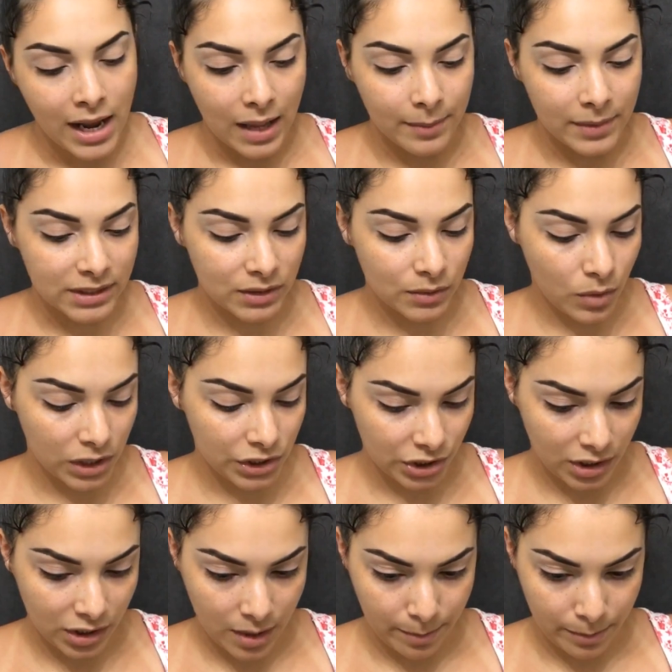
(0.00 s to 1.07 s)
Let me swatch
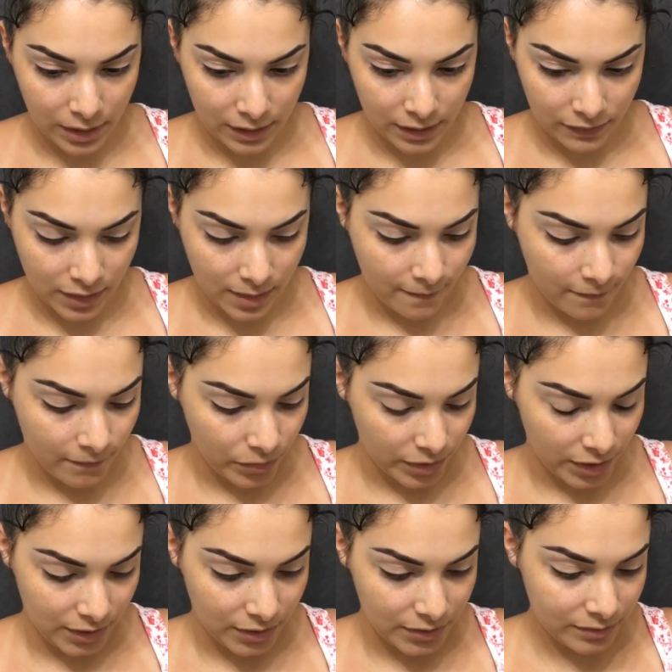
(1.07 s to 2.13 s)
a couple of them for
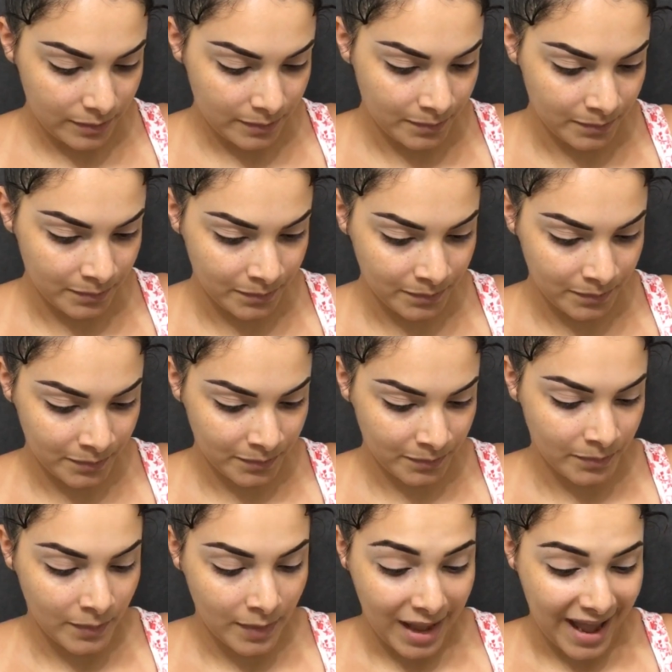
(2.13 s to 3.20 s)
you.
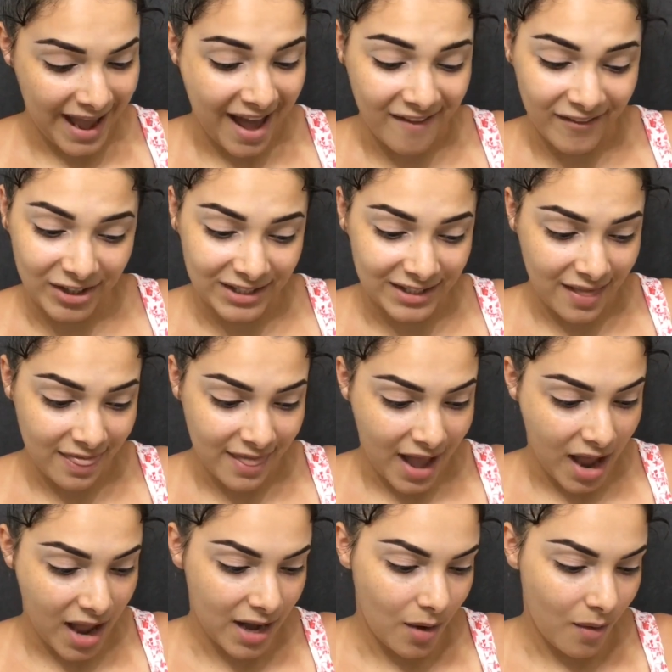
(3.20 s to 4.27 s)
I haven't done
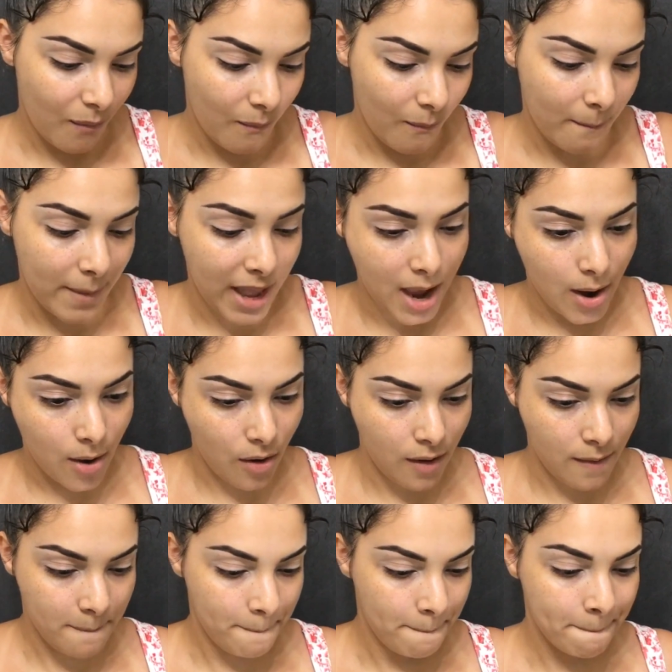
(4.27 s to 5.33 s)
that at all.
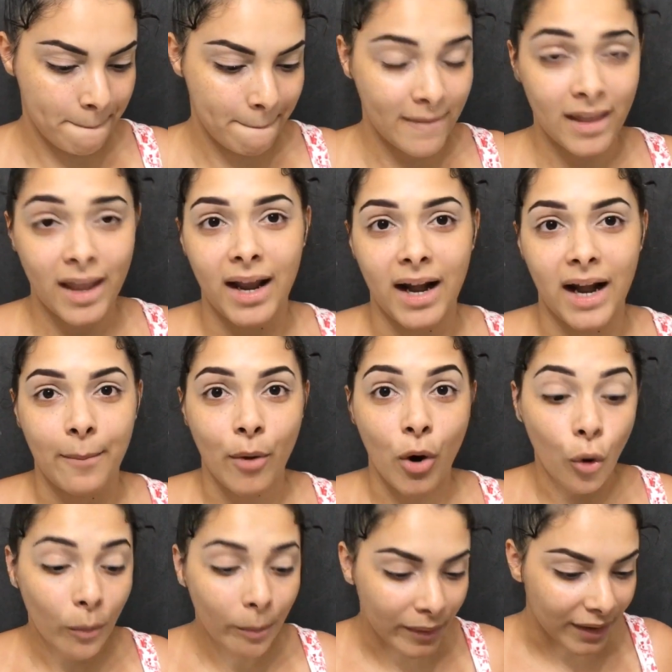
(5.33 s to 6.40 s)
And I'm
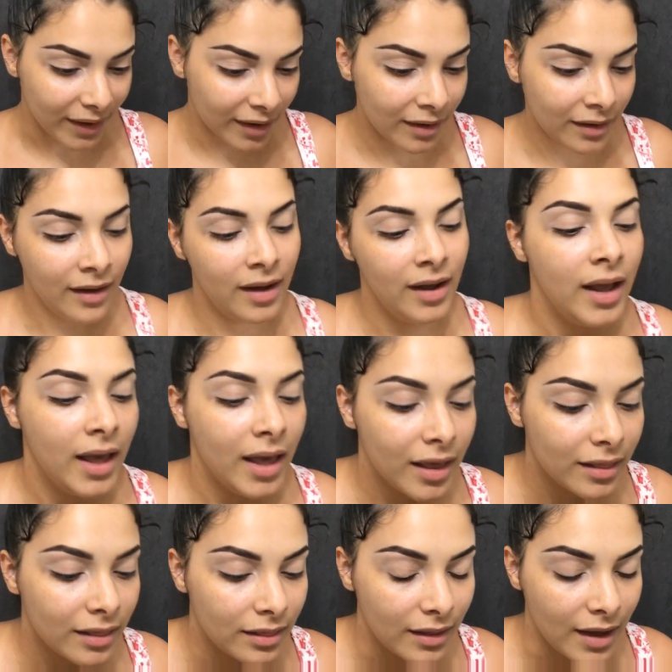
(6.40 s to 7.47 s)
hoping
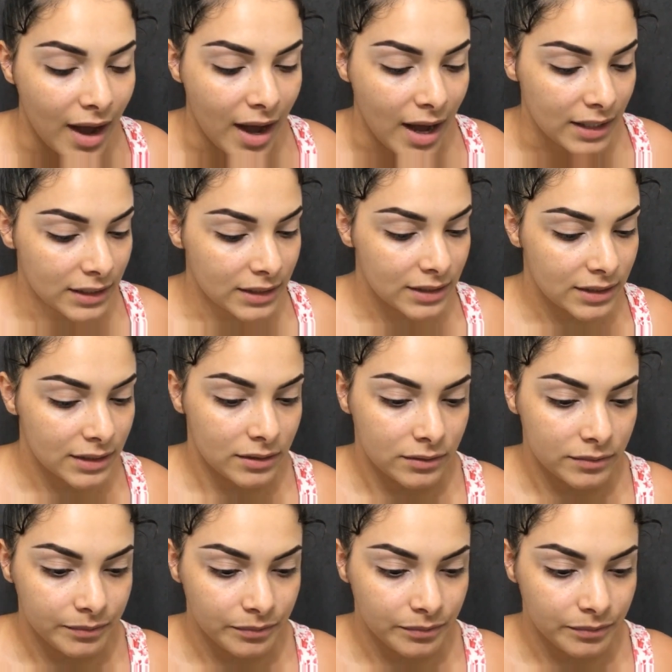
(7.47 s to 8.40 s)
that